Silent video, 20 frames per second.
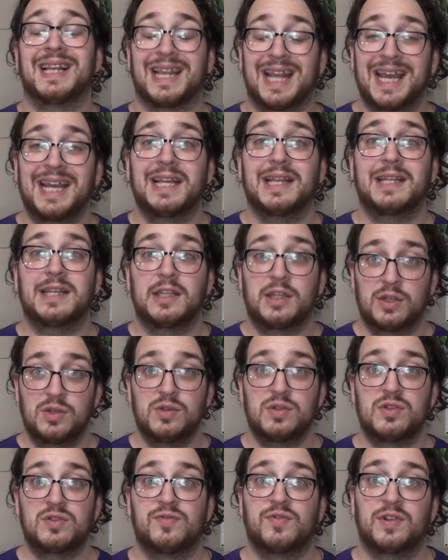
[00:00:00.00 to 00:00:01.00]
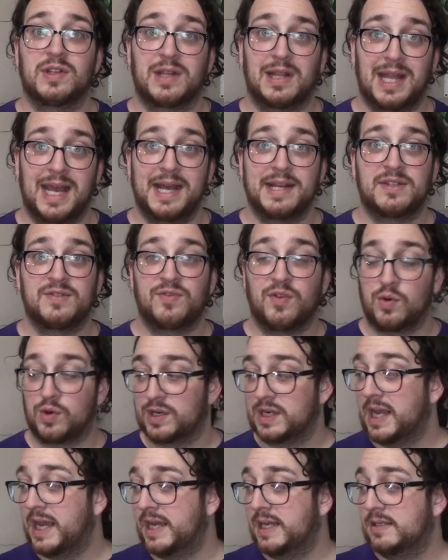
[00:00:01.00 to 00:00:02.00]
lightly used for the last
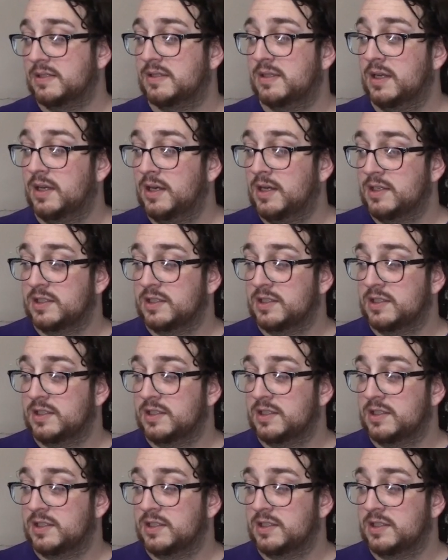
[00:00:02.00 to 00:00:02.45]
4 days.